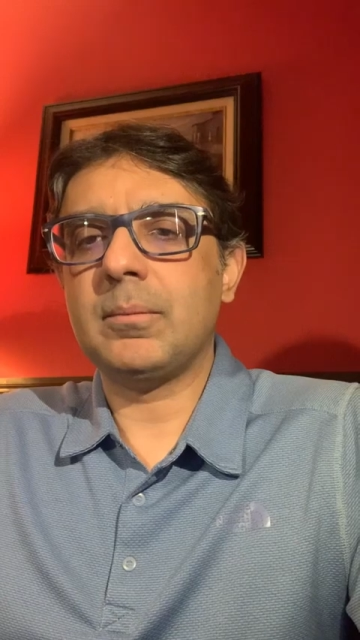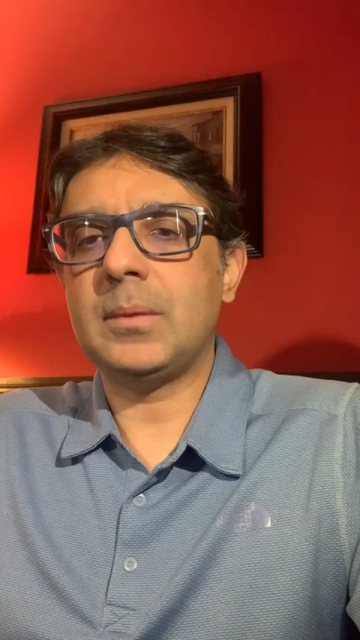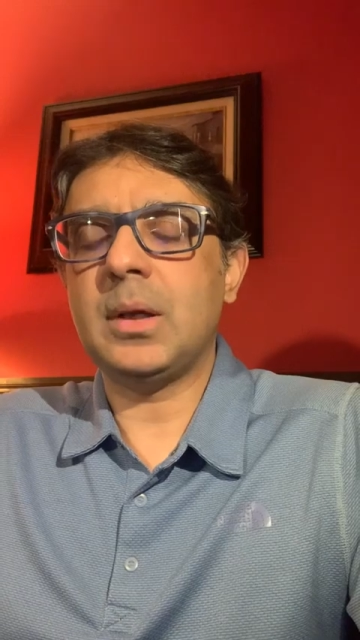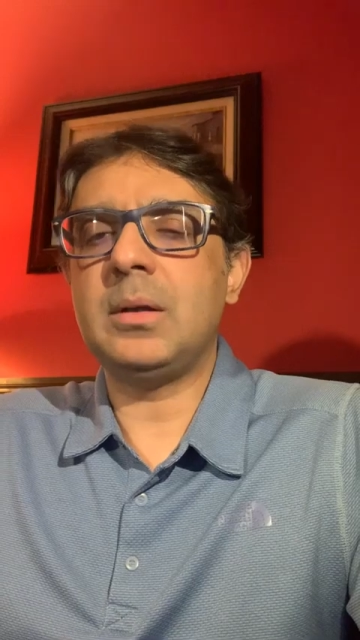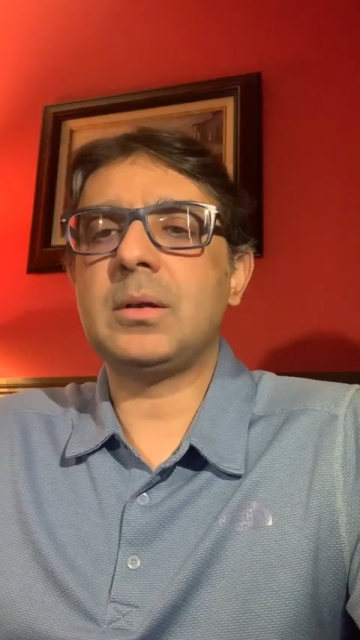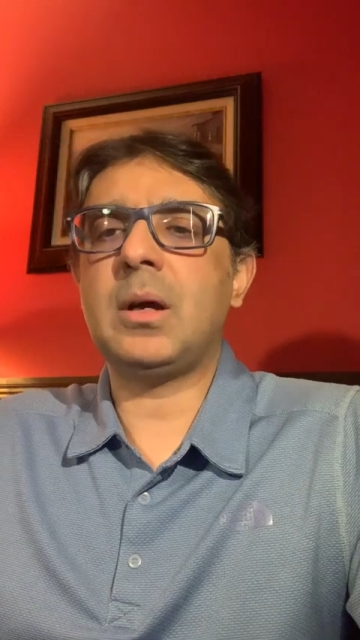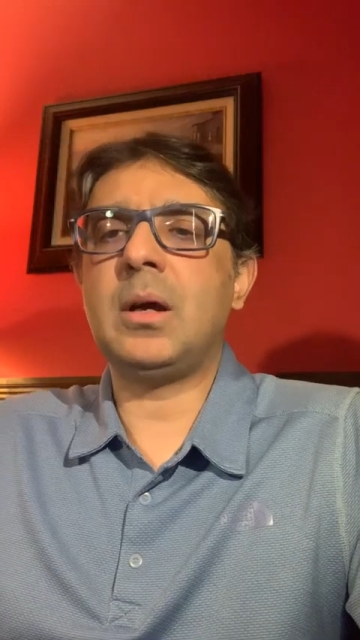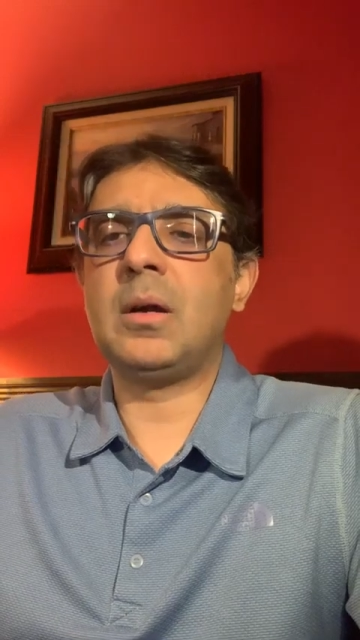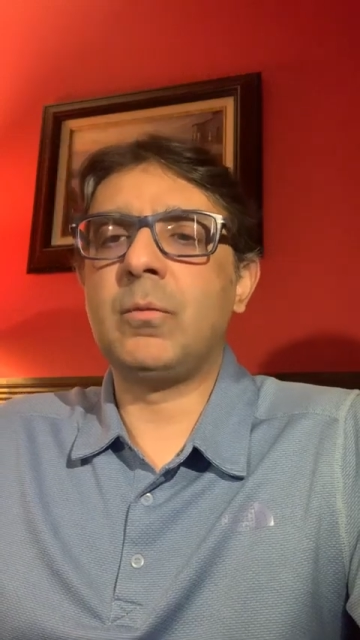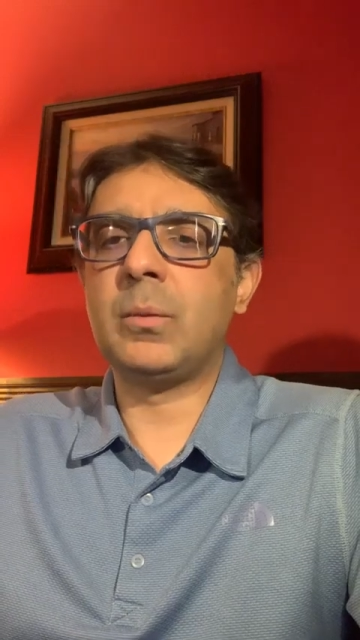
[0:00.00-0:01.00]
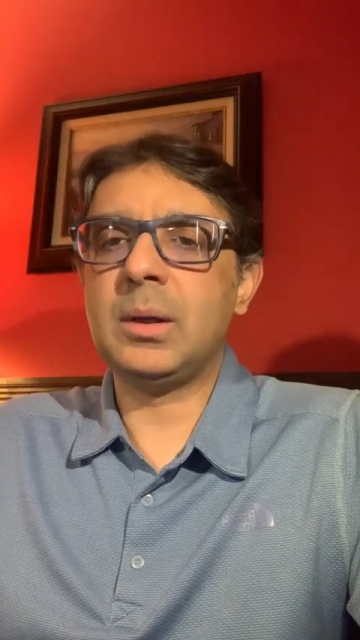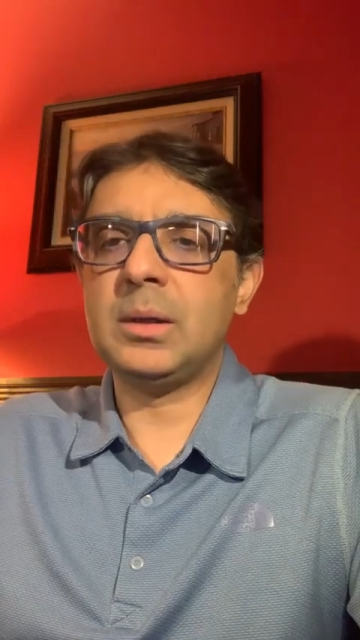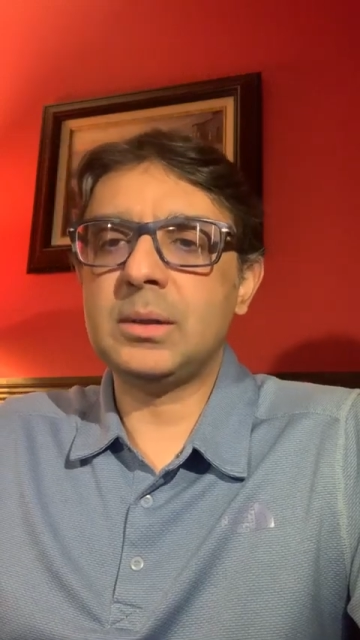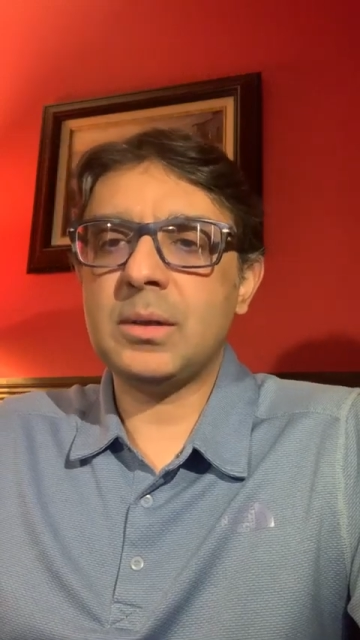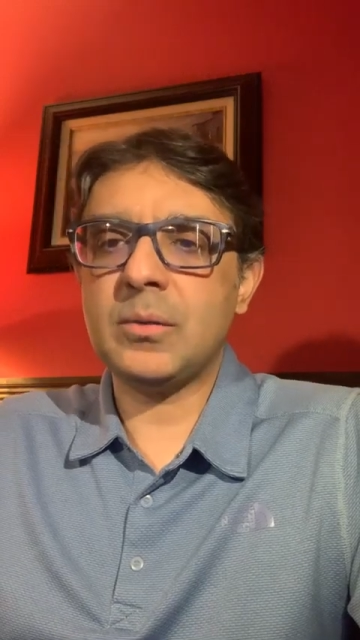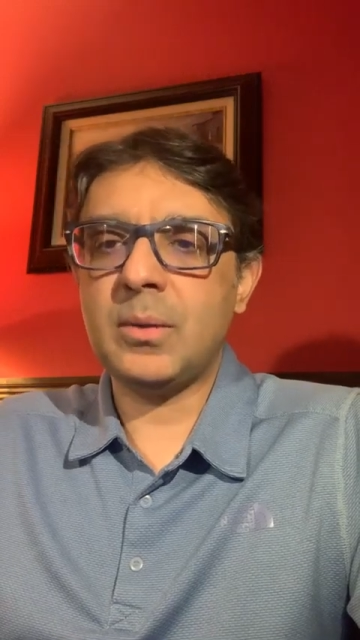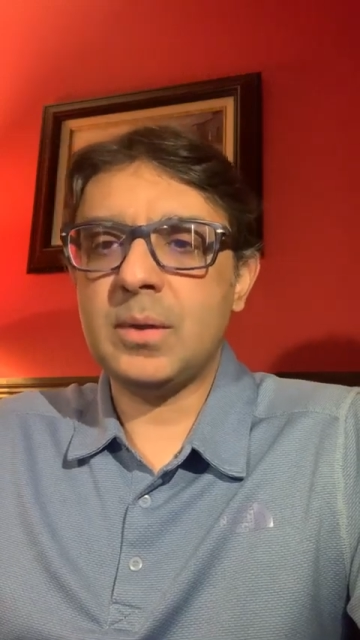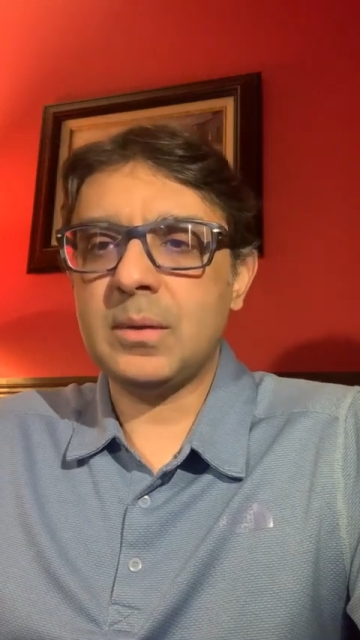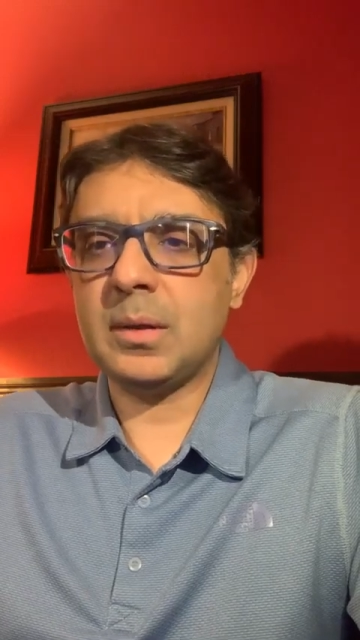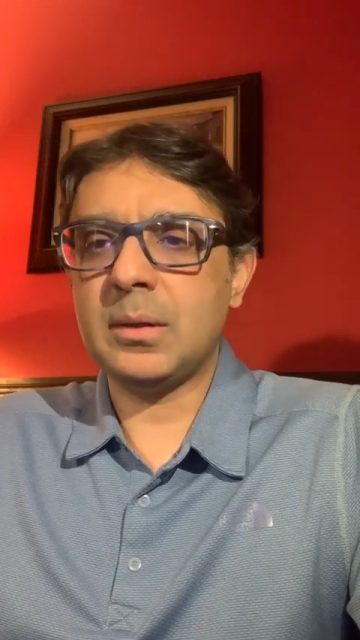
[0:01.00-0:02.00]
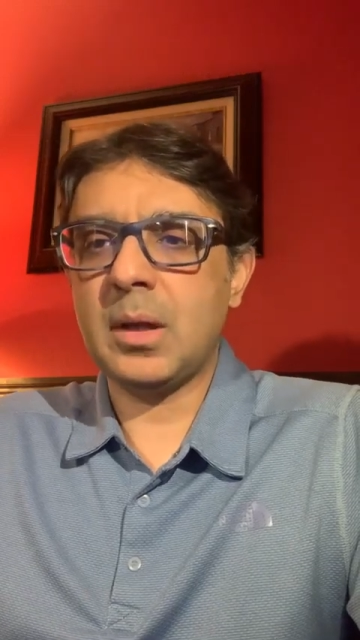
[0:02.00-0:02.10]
The entire world is facing